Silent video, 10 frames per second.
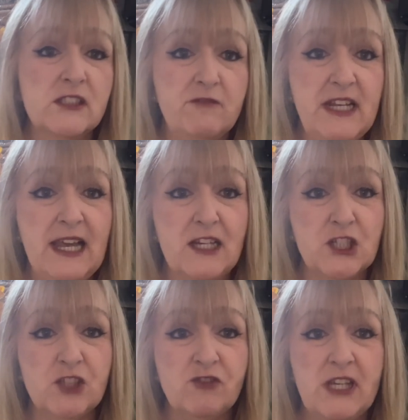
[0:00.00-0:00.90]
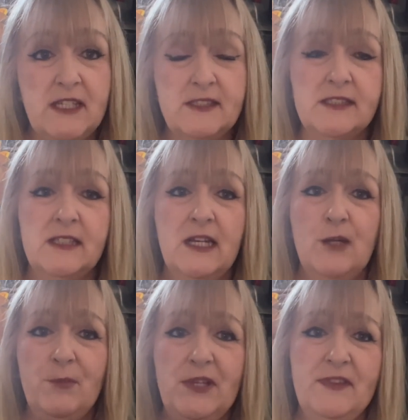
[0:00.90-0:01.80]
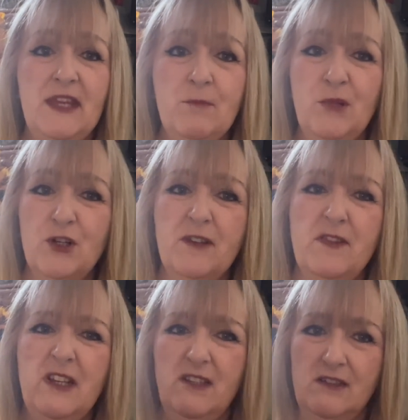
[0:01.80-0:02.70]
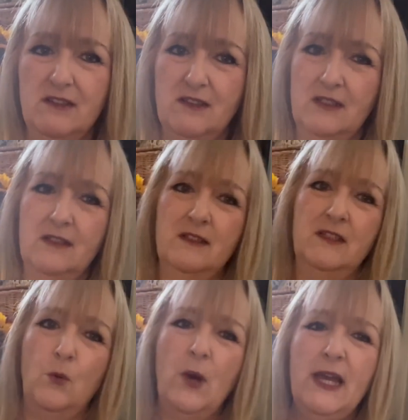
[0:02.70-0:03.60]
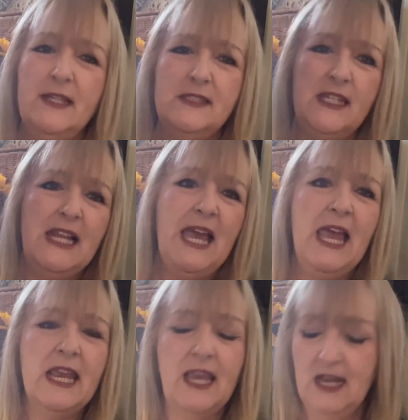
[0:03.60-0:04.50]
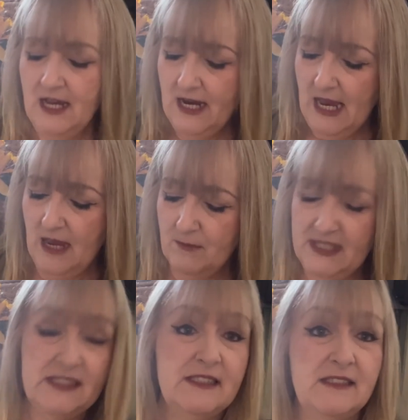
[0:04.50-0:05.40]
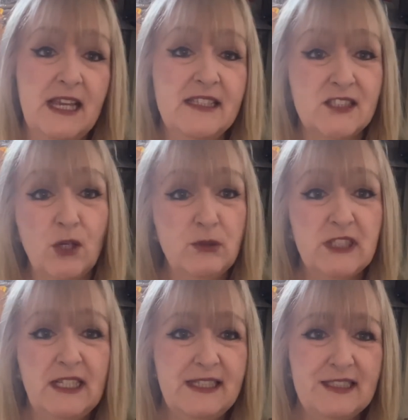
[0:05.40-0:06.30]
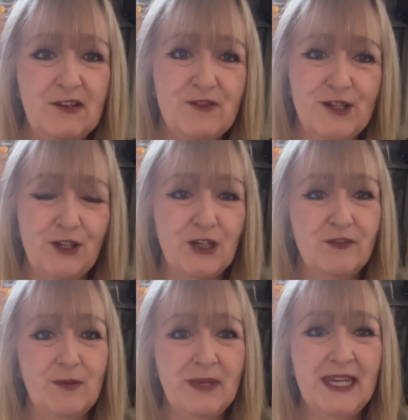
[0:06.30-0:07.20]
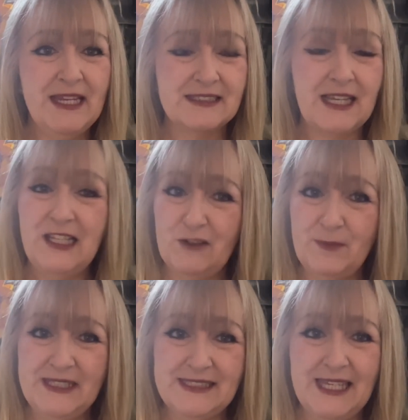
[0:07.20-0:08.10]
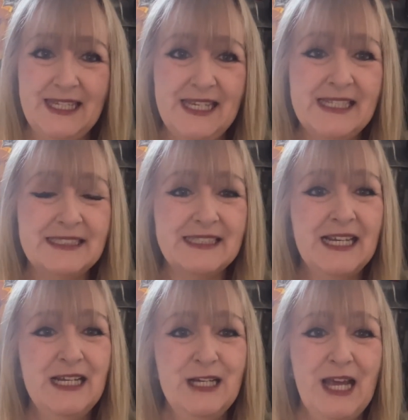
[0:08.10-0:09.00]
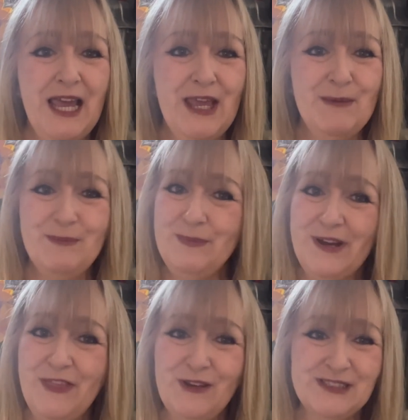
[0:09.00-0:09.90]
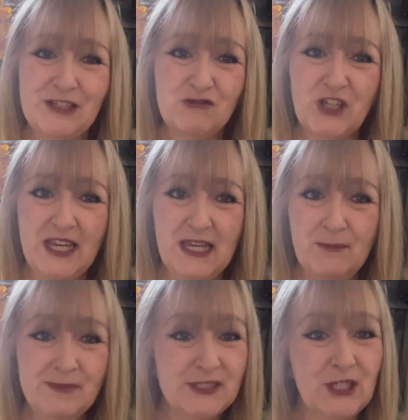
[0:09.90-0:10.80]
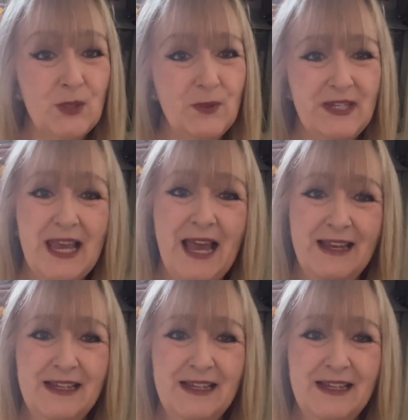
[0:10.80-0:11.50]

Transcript: a relaxed straight but they're more of a, a widey leg. Um, it's a totally different look for me because I love my skinnies. Um, but I thought I'd try them. So yeah,